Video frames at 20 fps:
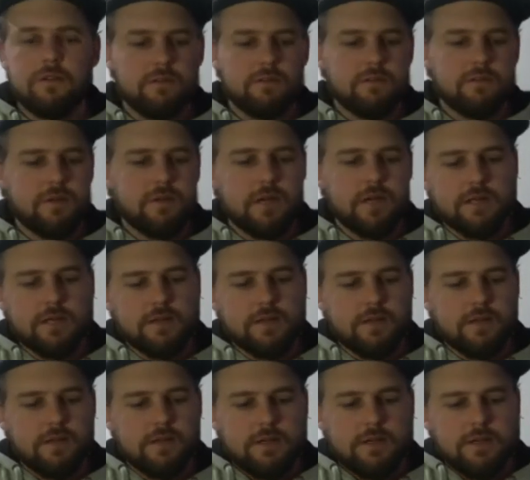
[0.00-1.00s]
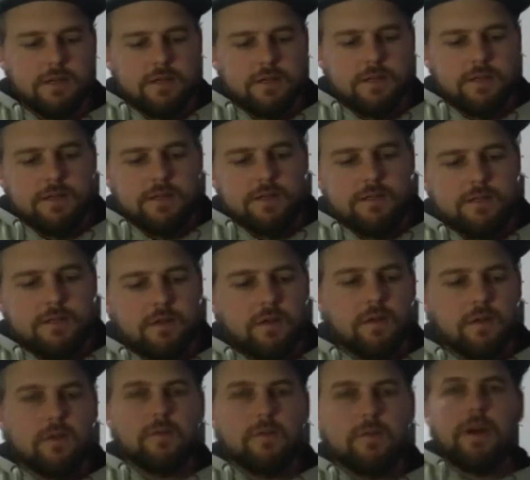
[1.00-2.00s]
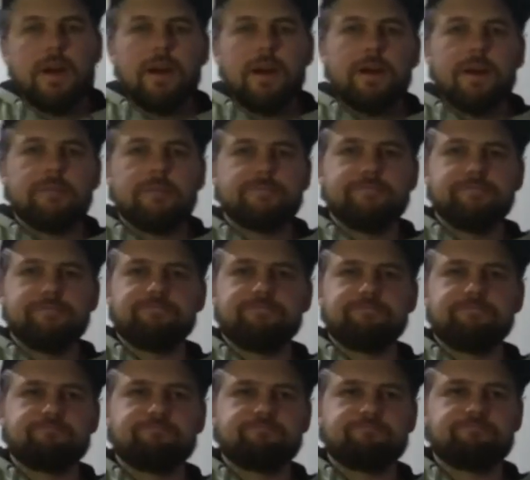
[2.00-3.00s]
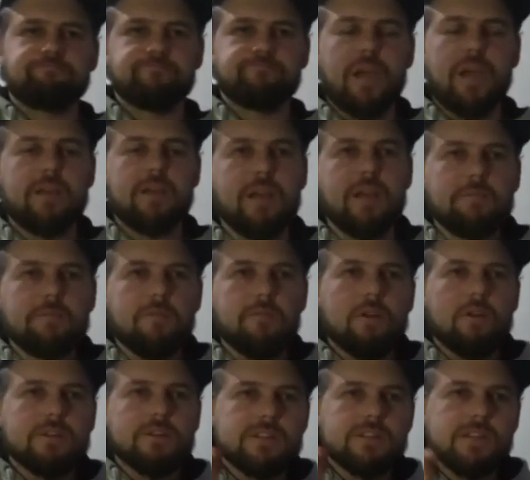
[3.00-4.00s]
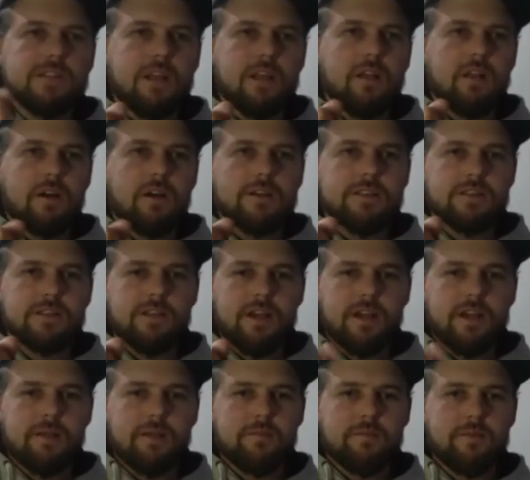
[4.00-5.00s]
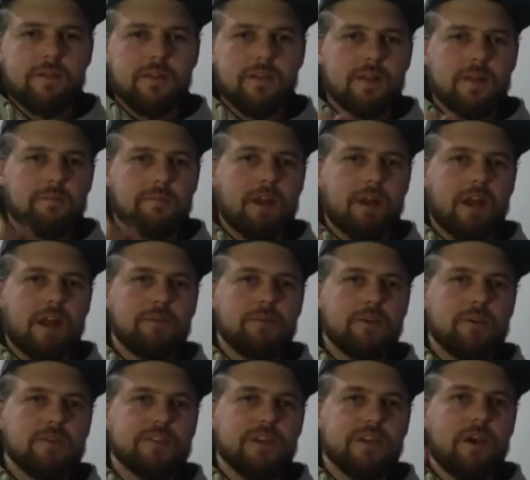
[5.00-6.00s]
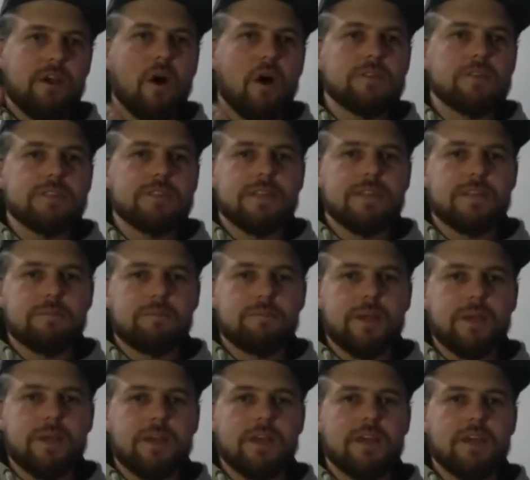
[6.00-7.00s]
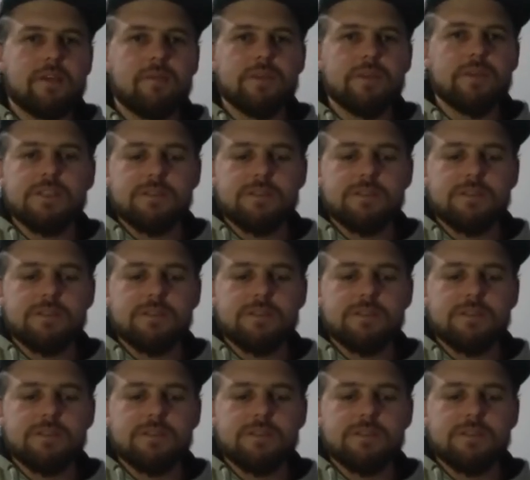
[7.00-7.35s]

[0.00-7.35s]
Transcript: All right, so I think I forgot to say last time, but I'm using alternate picking, which